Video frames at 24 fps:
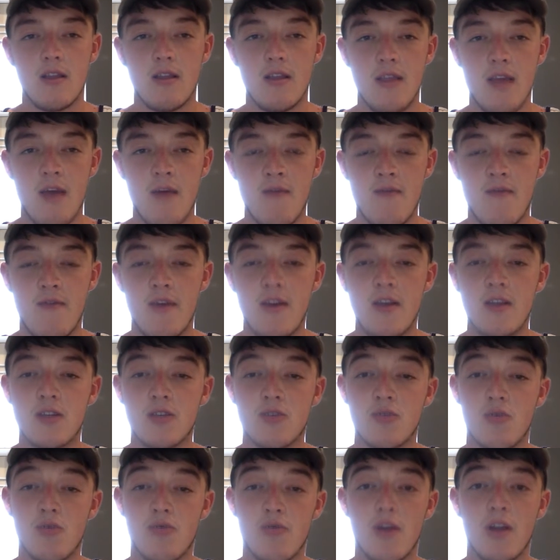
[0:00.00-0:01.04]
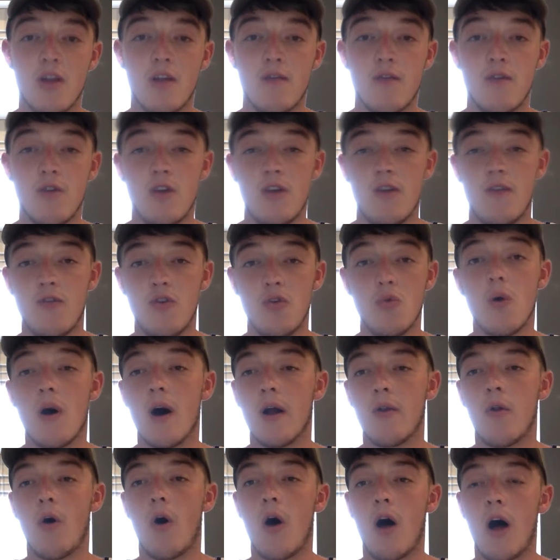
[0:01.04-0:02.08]
them things are irrelevant if you are
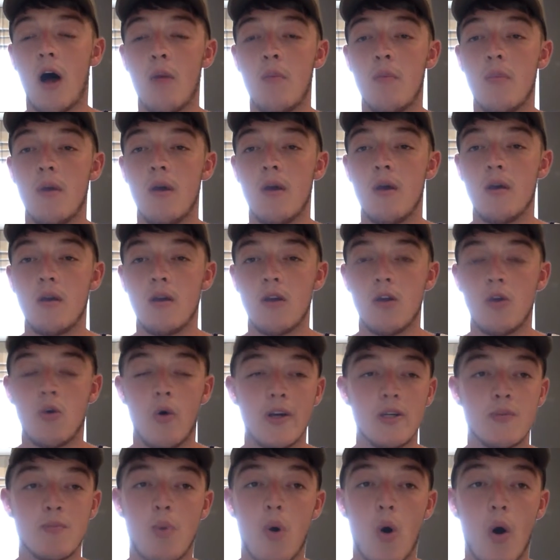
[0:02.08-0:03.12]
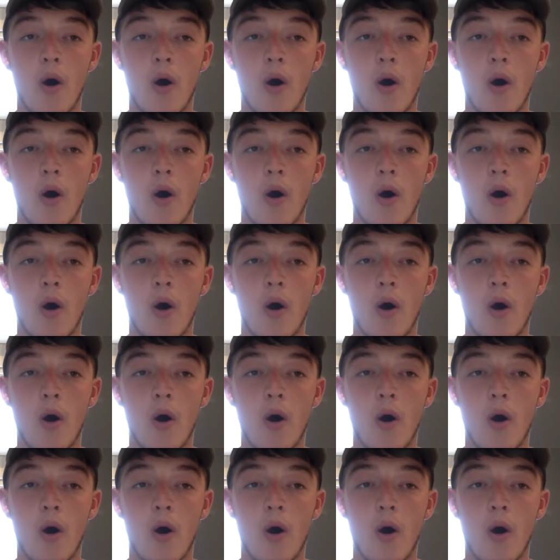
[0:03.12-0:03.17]
not happy. It's